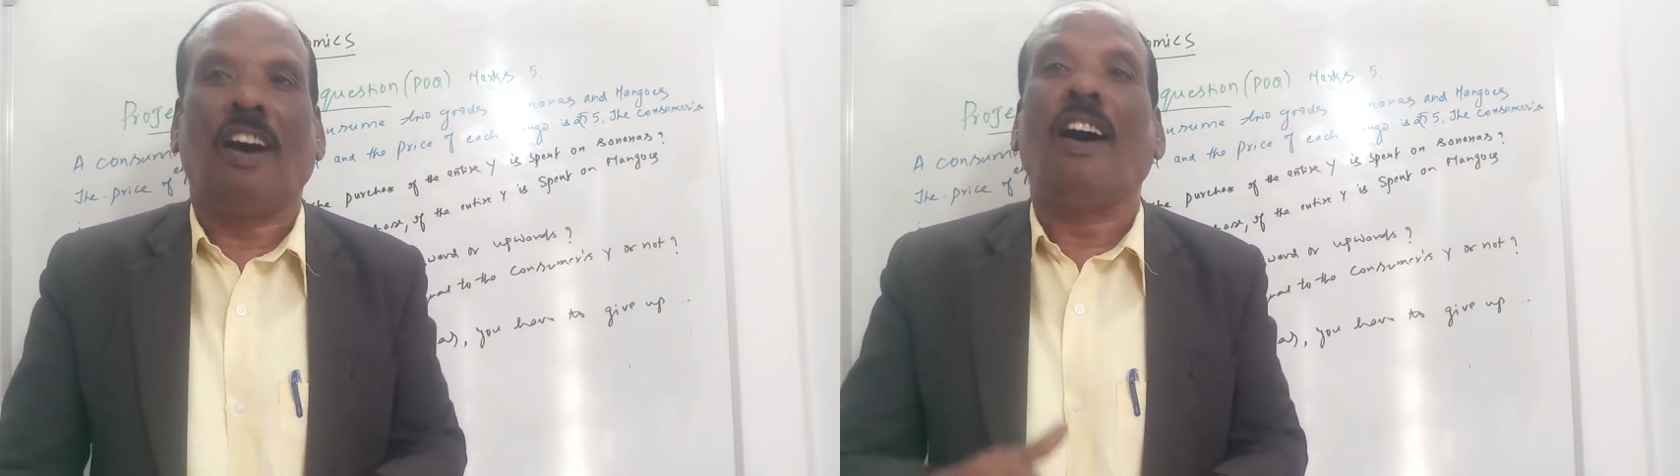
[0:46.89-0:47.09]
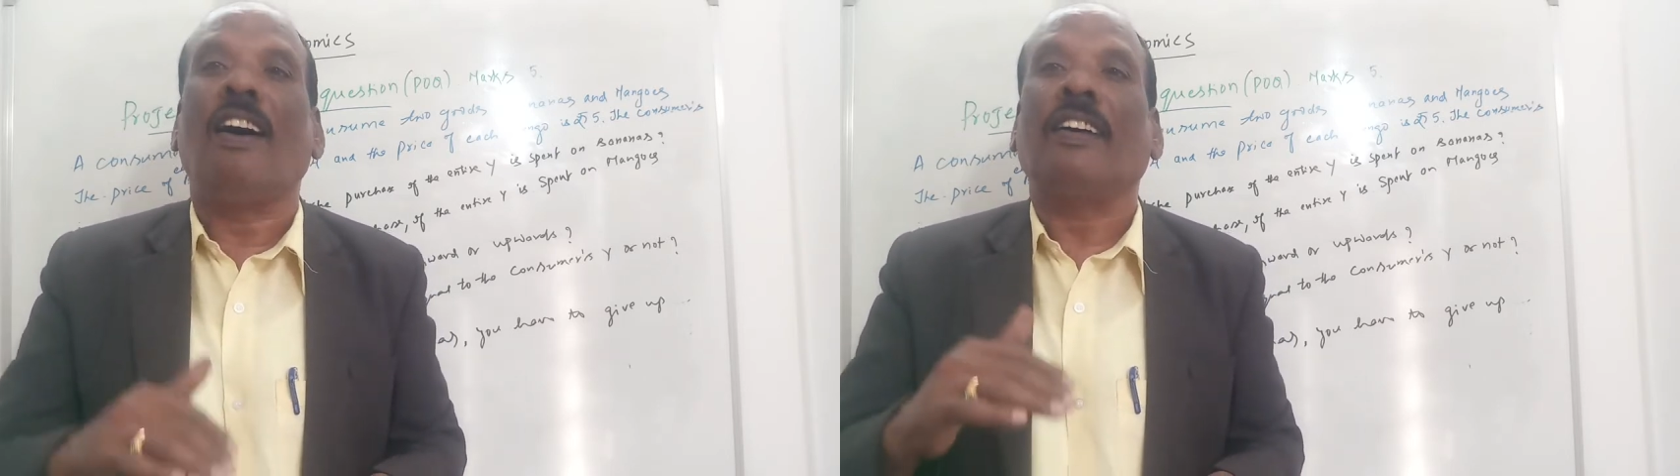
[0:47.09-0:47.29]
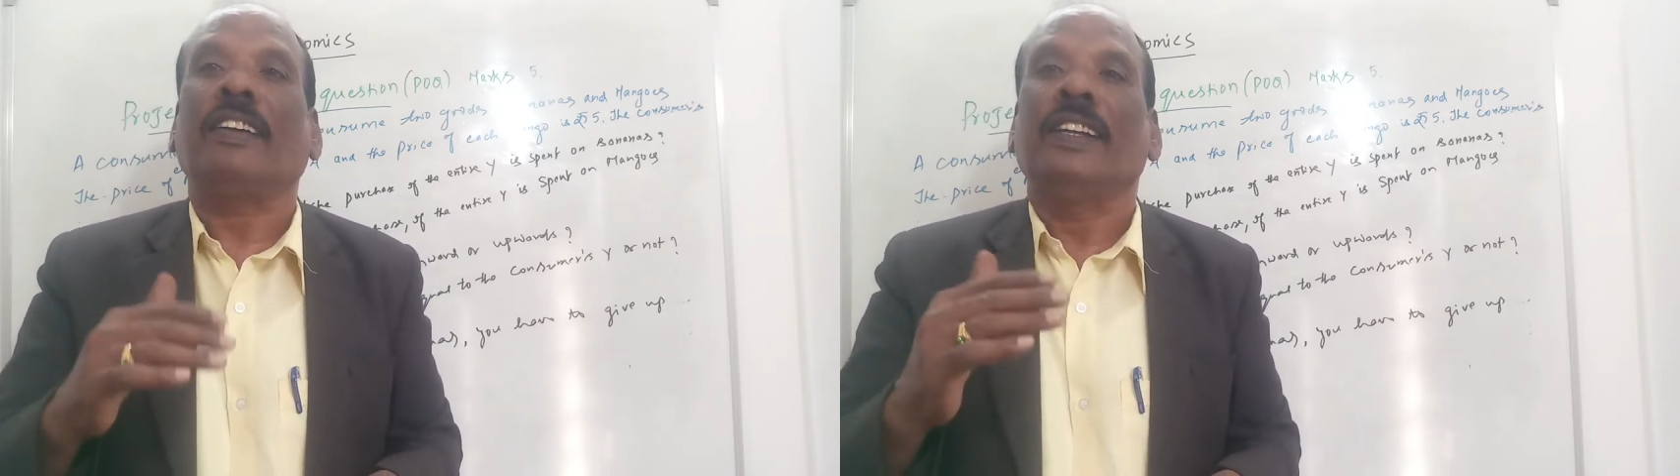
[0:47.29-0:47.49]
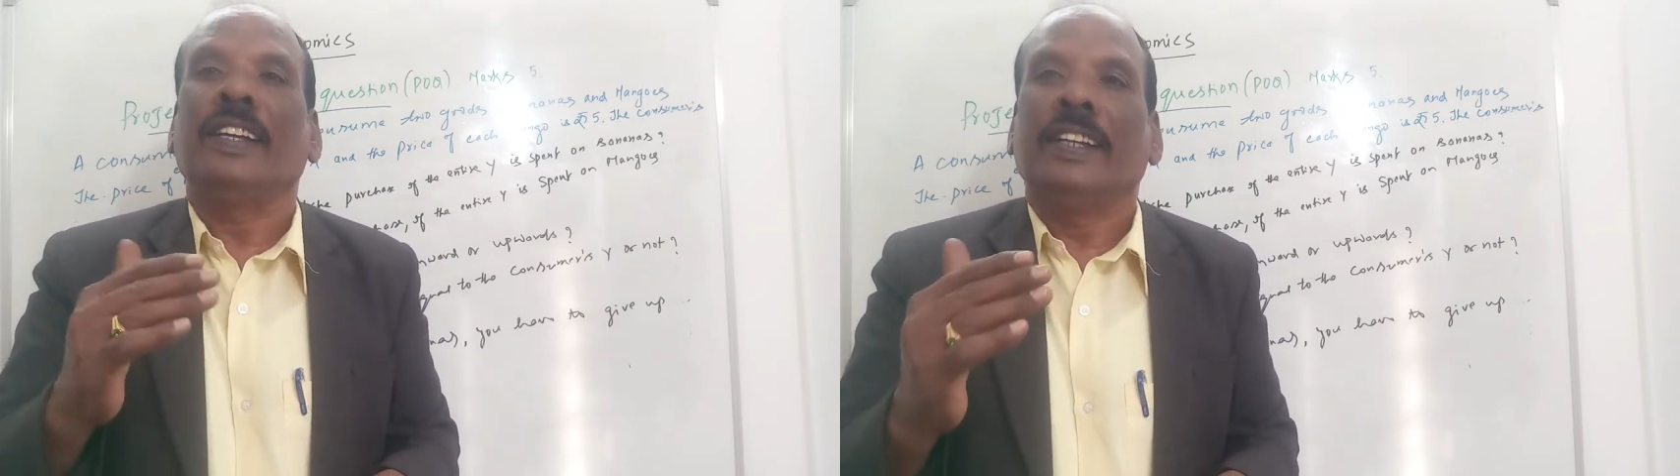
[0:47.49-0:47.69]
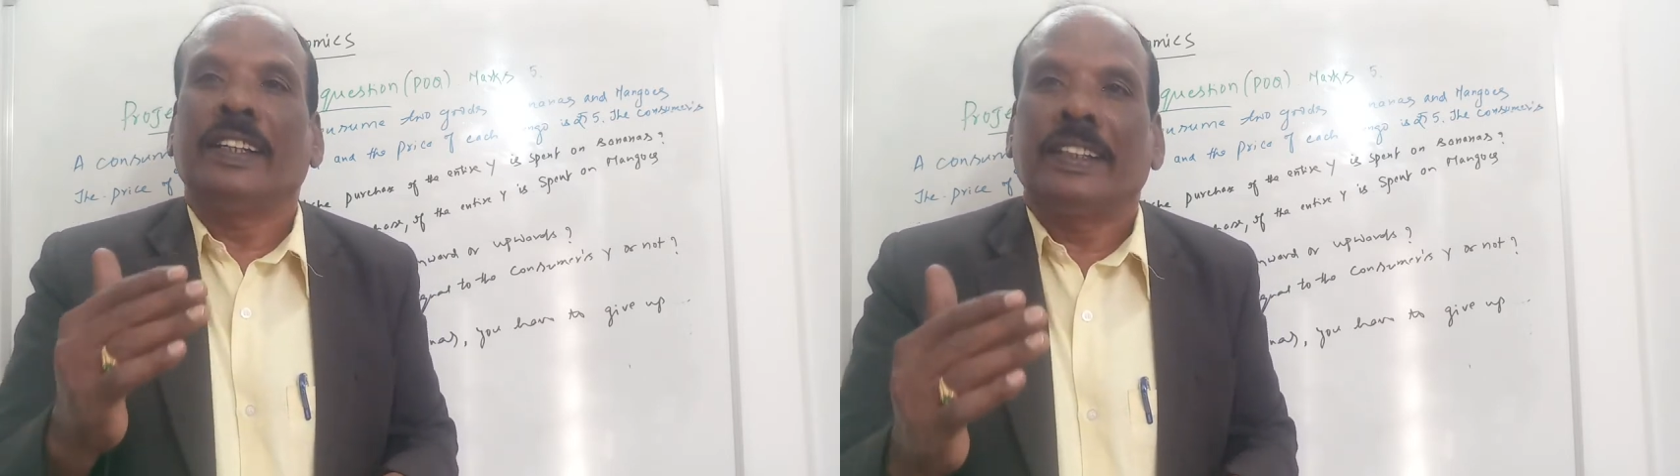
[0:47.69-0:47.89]
or
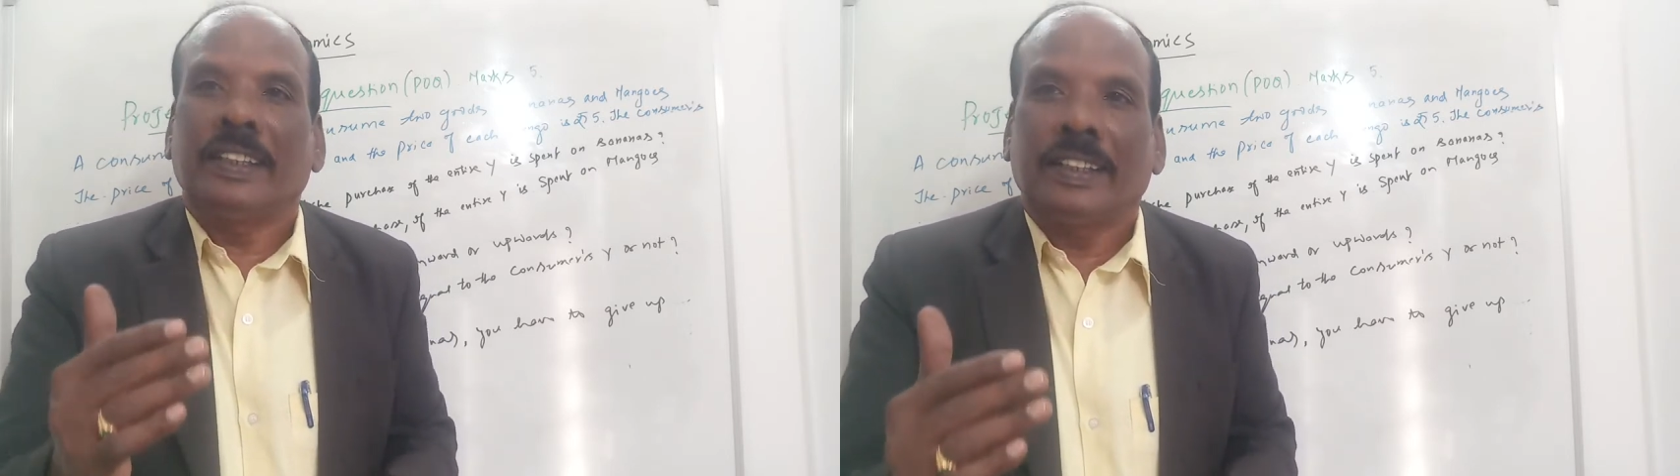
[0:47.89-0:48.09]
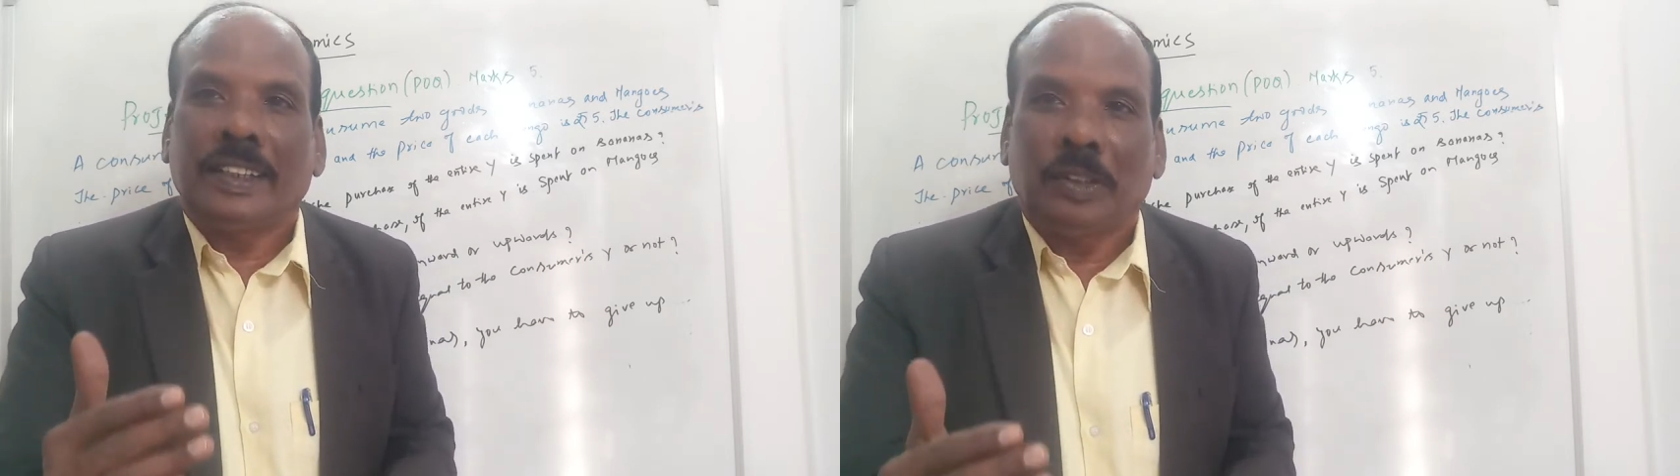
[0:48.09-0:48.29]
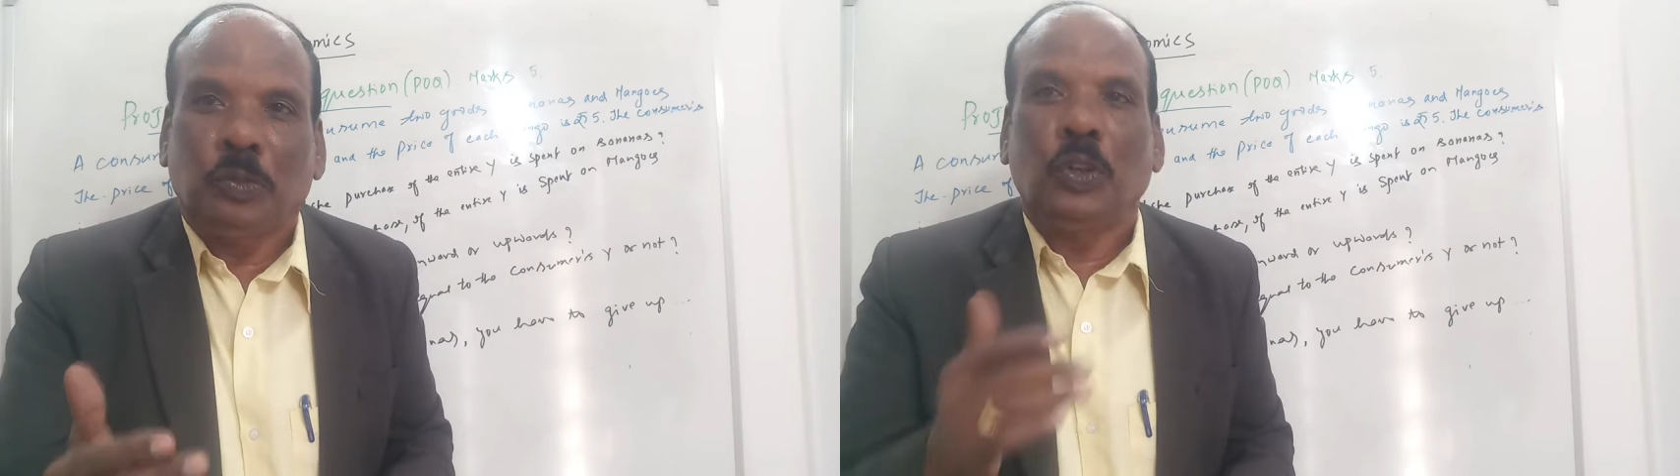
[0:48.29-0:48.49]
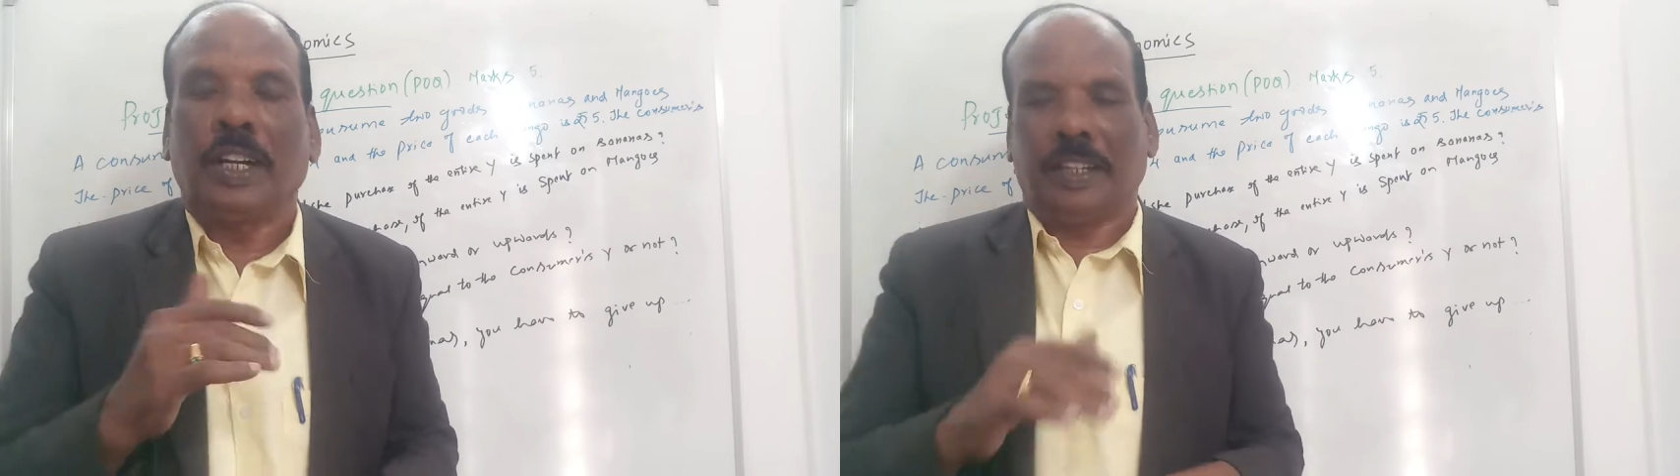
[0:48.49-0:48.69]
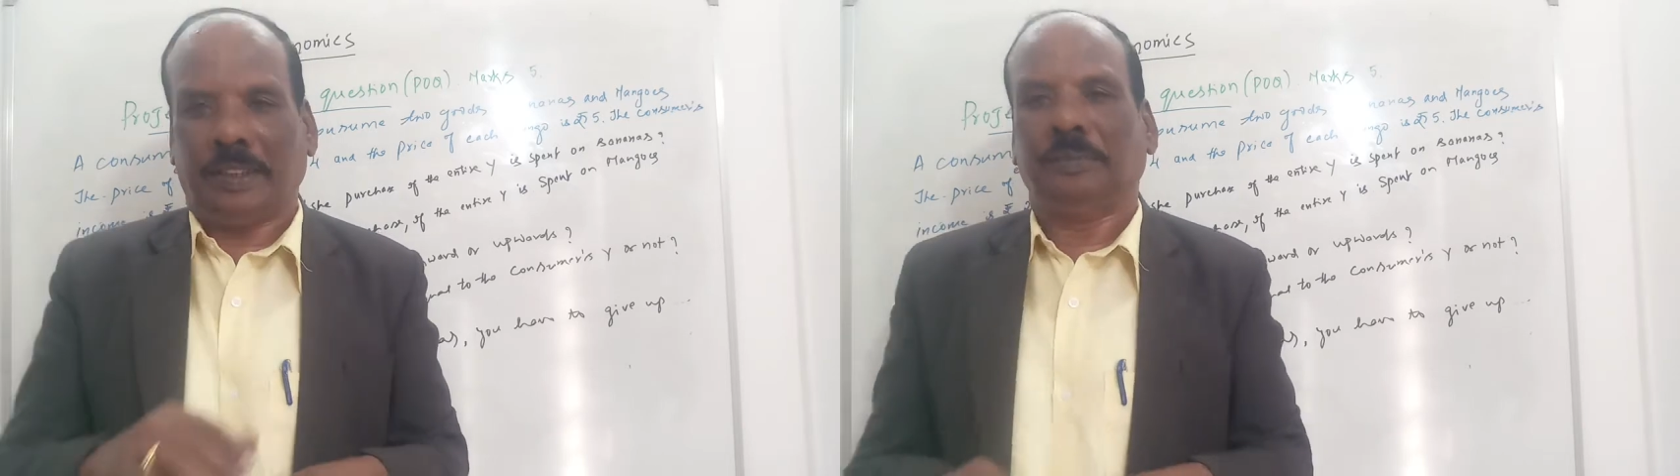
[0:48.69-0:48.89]
a
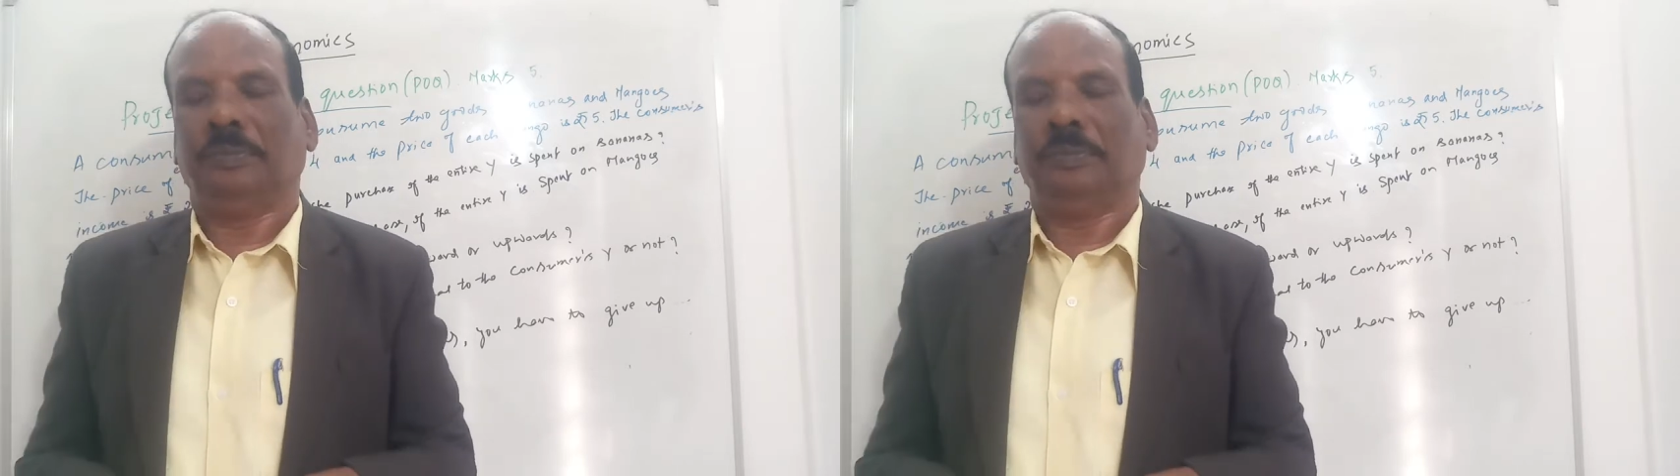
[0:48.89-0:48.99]
word